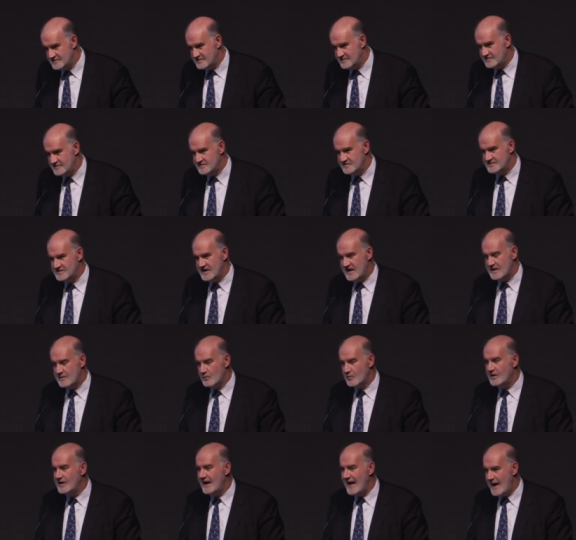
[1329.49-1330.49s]
who's had a
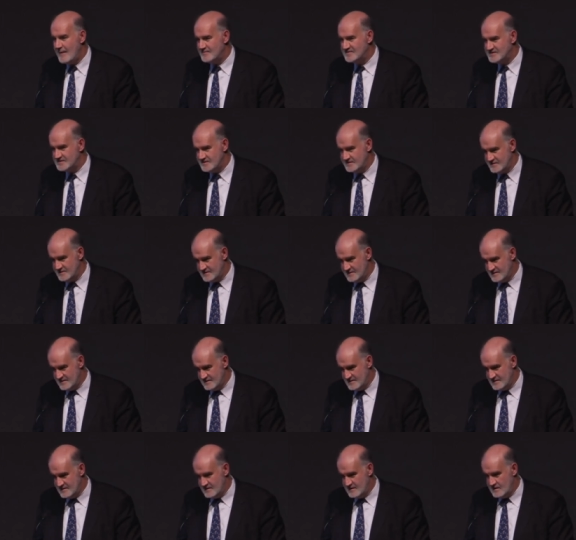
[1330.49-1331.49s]
relapse.
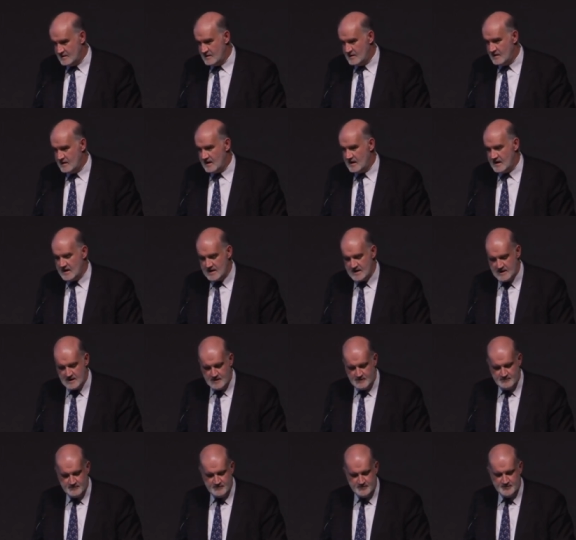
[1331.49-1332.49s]

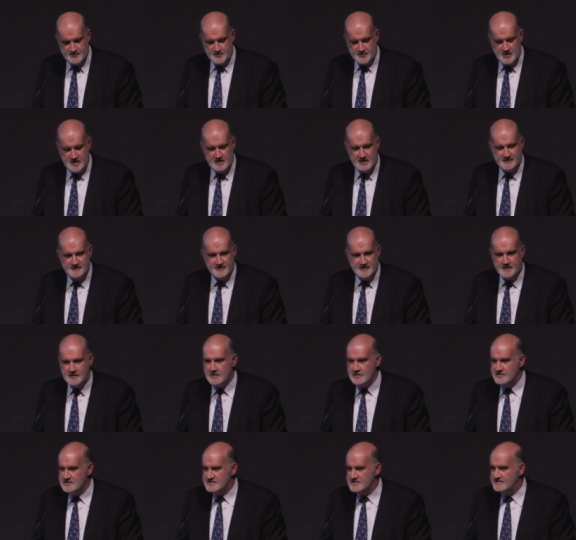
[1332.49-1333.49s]
Um, it often
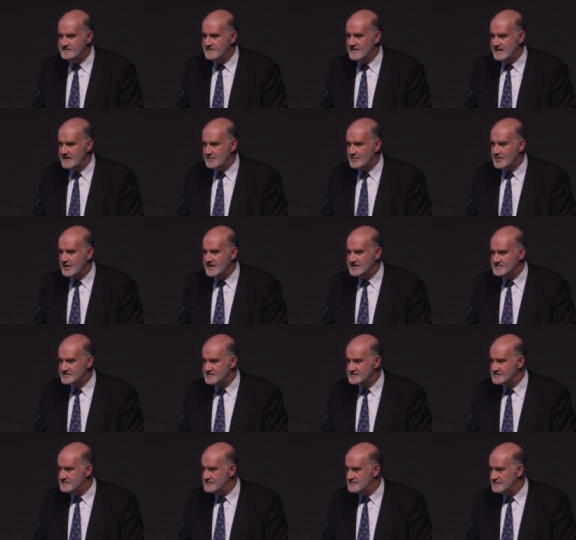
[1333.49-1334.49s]
occurs in funny
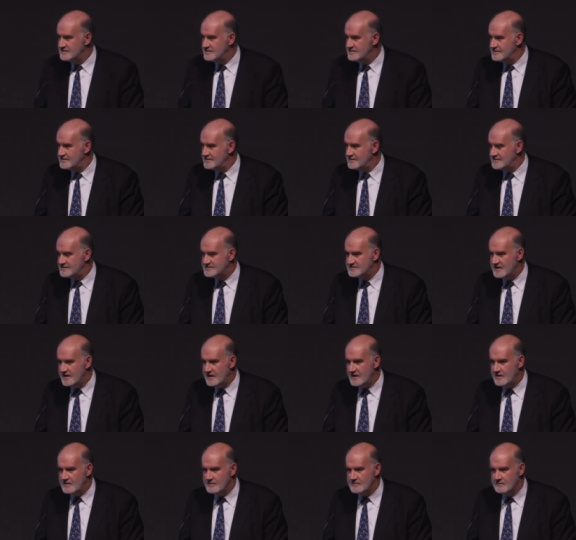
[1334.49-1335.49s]
places. So
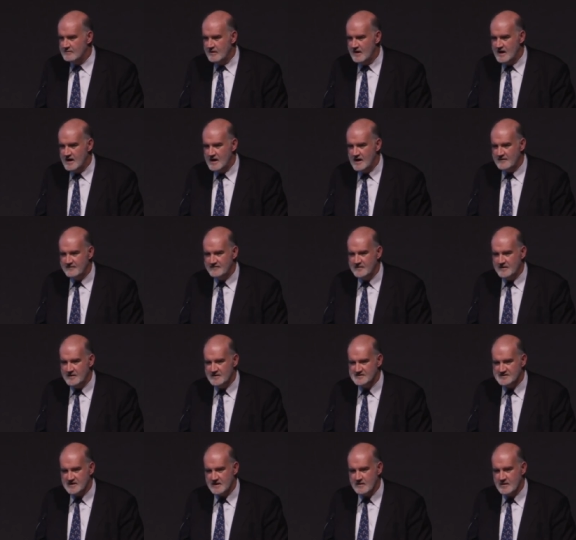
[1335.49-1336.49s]
uh, a few
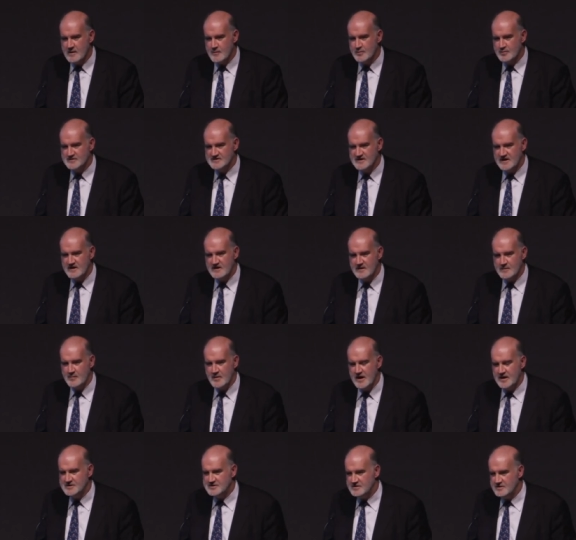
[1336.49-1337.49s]
years ago, I presented a
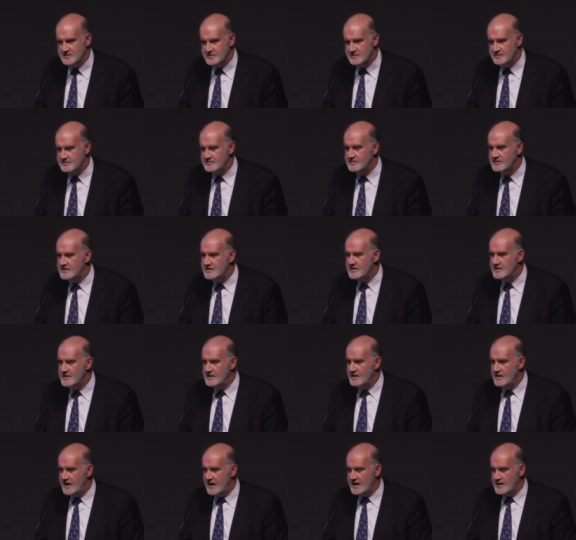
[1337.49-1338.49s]
patient who
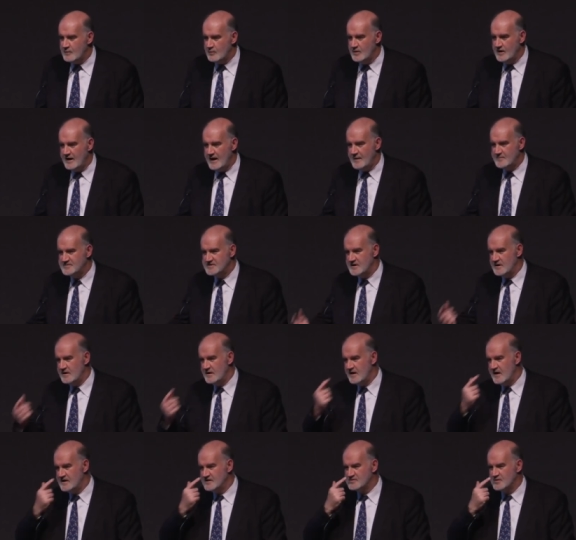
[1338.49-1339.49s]
had a relapse in a
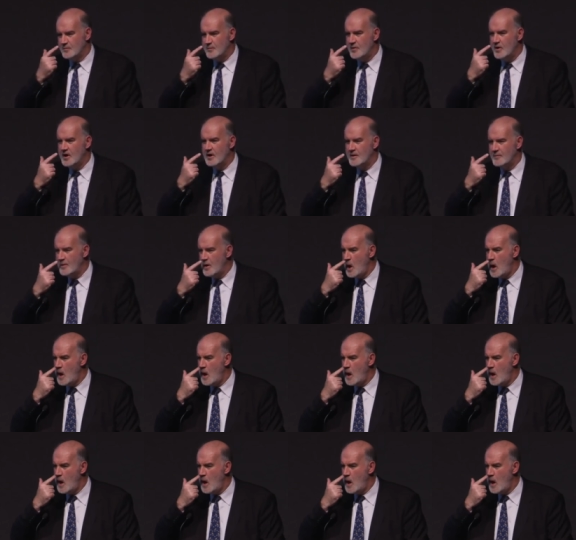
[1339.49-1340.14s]
nasal polyp,